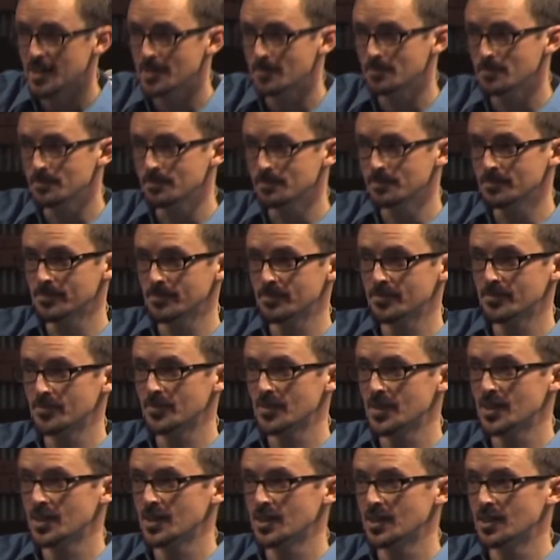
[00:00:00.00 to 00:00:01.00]
him?
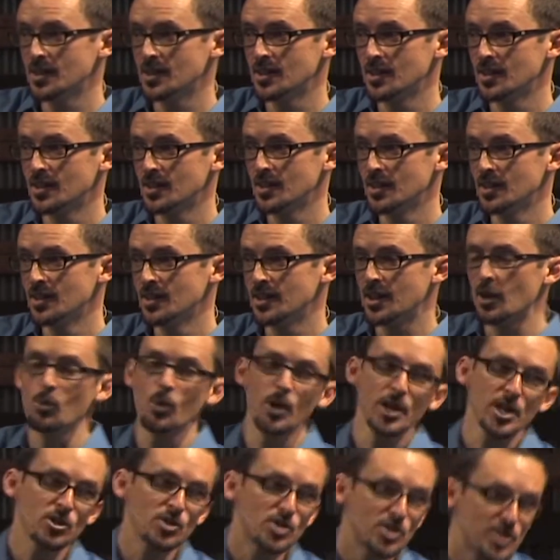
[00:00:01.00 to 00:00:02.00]
Now,
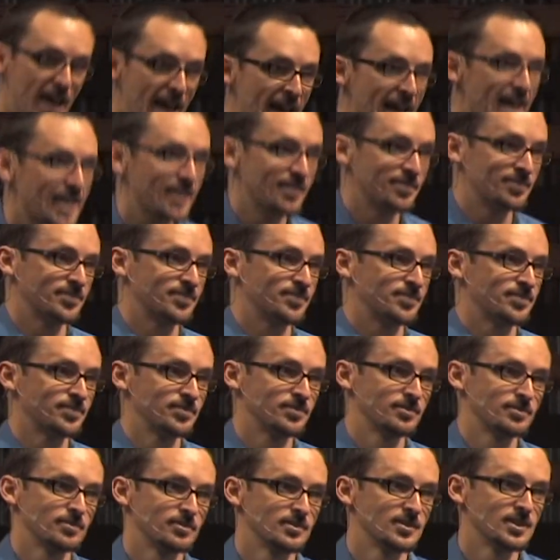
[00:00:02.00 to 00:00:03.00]
what are you saying?
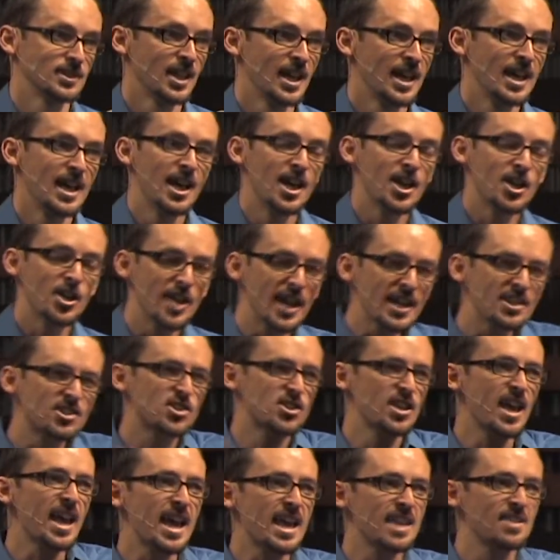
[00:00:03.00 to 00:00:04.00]
You're
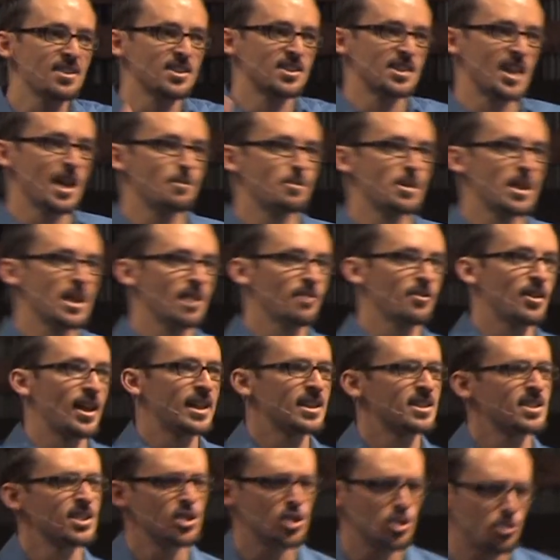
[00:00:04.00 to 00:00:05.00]
not saying the same thing of like,